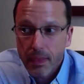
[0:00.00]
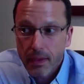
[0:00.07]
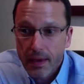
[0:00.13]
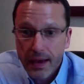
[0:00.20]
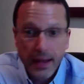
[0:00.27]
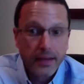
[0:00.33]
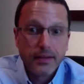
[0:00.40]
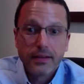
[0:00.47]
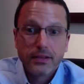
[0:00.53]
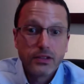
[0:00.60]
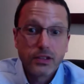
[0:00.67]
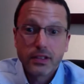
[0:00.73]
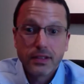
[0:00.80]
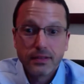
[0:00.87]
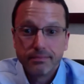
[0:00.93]
And
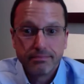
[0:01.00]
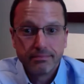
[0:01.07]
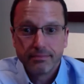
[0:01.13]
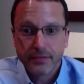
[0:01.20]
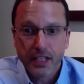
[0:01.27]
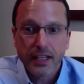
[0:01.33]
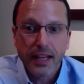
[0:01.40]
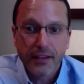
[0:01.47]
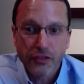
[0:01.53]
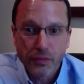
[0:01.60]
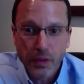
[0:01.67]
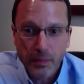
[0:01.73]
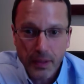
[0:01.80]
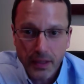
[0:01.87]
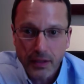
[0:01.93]
look, it doesn't have to
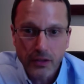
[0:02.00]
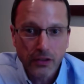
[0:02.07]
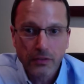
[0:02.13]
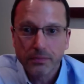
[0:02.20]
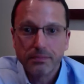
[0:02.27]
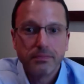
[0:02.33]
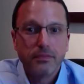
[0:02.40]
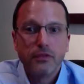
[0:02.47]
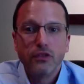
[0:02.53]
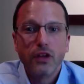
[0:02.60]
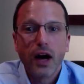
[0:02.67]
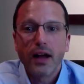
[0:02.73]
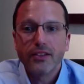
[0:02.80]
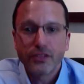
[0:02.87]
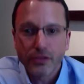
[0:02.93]
be me. There are
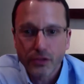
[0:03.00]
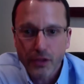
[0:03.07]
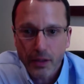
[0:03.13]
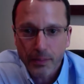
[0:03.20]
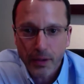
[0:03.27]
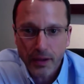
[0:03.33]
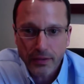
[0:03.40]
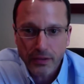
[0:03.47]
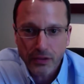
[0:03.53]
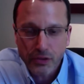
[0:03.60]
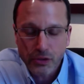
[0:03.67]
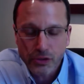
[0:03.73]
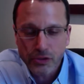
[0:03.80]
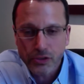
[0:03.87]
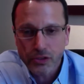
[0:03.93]
lots of great plastic
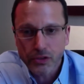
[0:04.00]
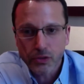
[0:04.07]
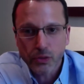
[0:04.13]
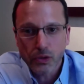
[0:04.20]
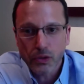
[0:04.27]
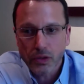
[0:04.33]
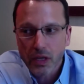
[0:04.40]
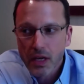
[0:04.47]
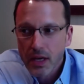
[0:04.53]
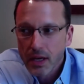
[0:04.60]
surgeons in the world.